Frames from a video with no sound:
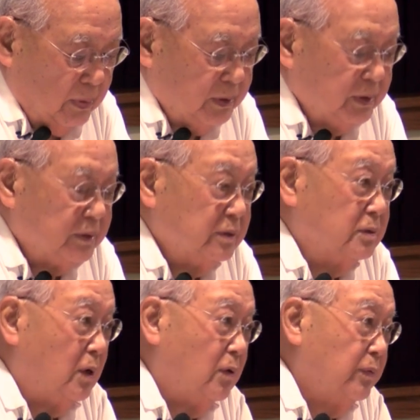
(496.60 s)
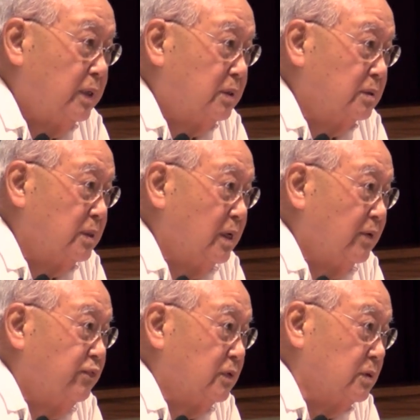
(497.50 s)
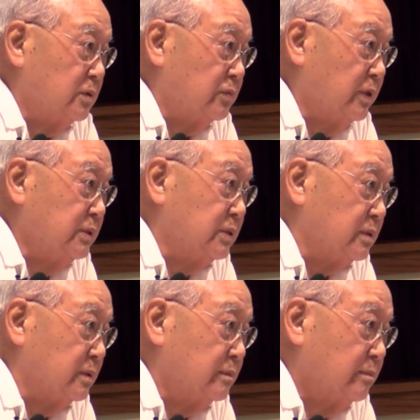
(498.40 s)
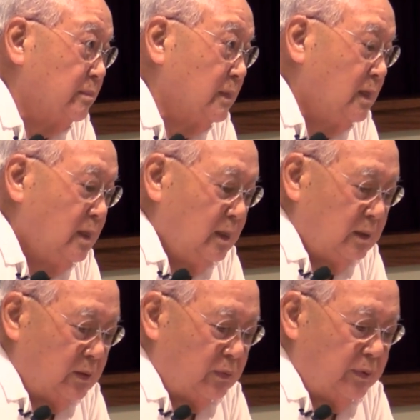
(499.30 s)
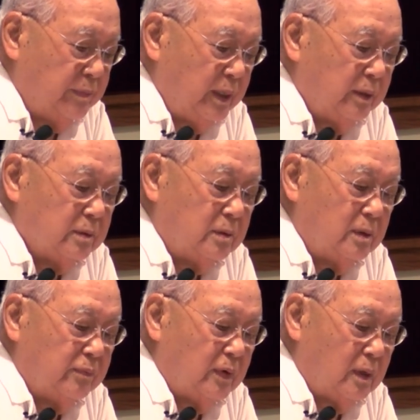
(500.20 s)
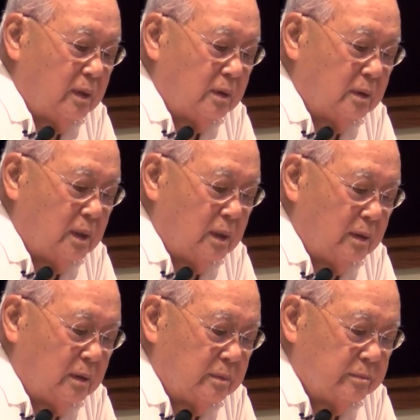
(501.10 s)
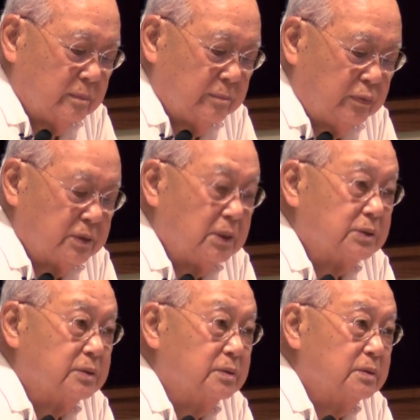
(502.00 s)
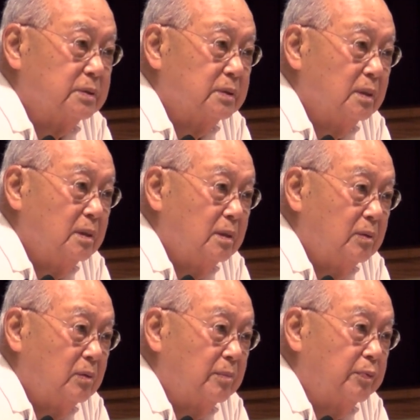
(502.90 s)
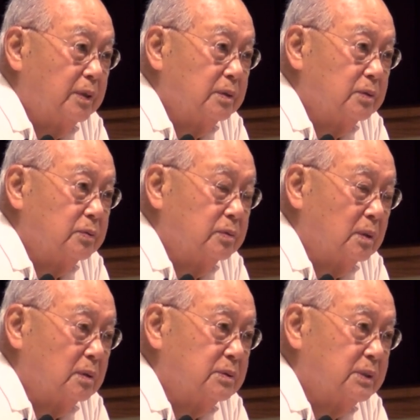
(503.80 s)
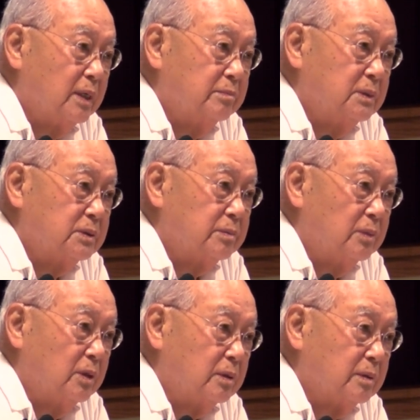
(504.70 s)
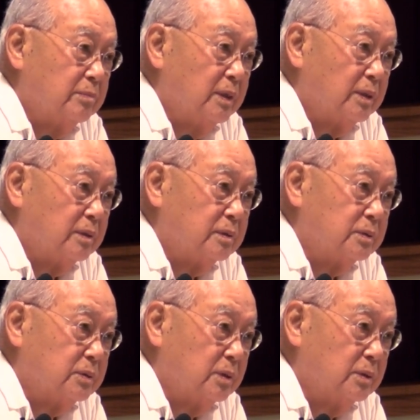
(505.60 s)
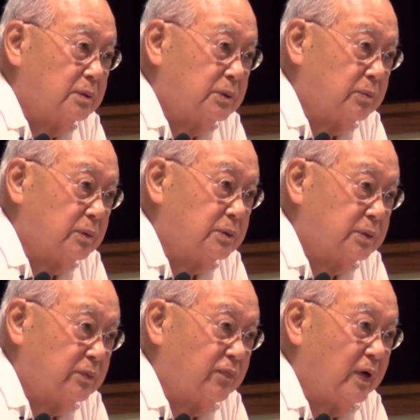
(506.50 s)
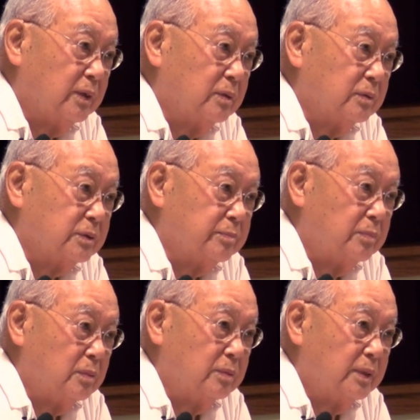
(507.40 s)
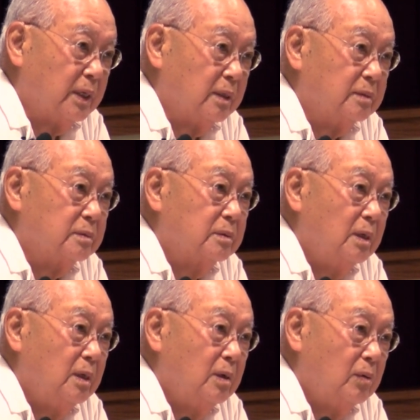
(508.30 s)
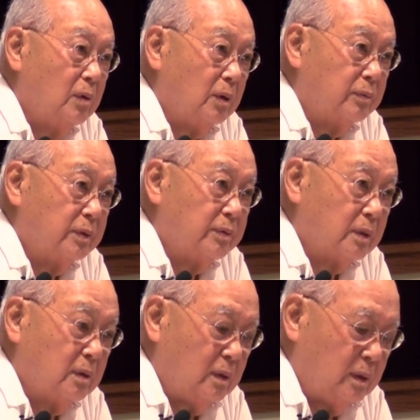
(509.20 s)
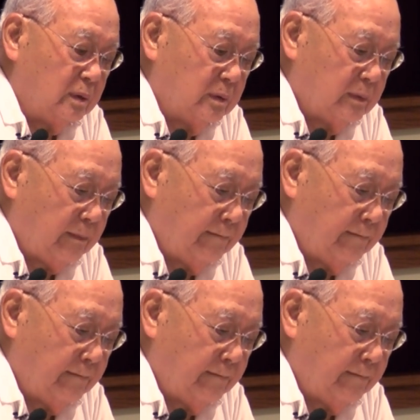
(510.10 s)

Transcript: but this is all we can take for the duration. The remainder of our um, possessions were put into a Japanese American Methodist church, which the vandals burned down while we were gone.